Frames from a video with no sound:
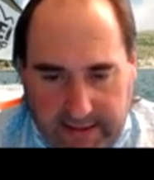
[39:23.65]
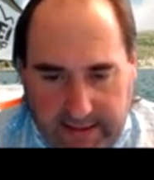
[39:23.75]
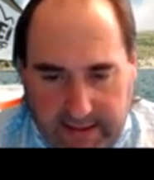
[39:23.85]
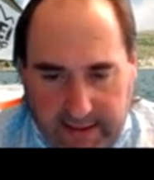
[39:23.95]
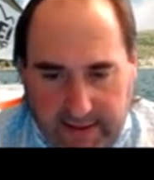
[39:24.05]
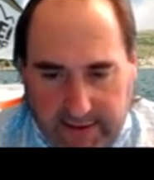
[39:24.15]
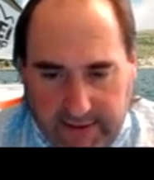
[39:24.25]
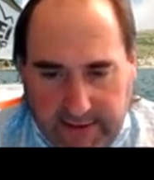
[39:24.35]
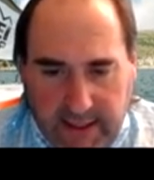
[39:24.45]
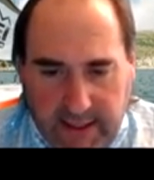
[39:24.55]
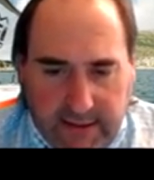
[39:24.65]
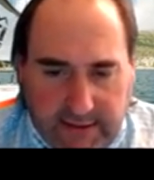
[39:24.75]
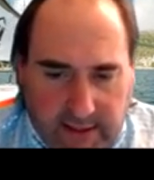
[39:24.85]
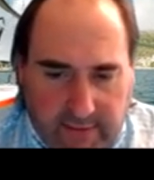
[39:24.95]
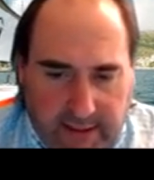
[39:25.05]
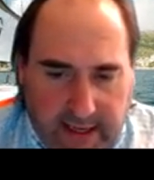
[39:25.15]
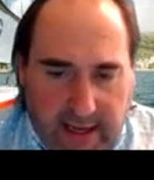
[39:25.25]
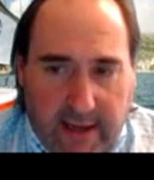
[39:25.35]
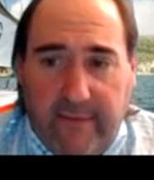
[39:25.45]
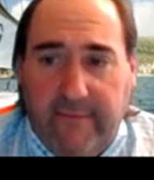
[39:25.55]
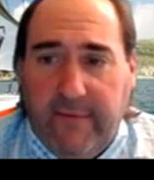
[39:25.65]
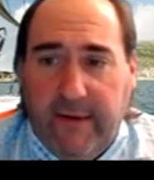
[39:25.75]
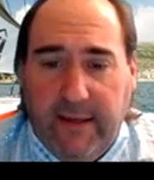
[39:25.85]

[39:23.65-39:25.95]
liters. Looks like we have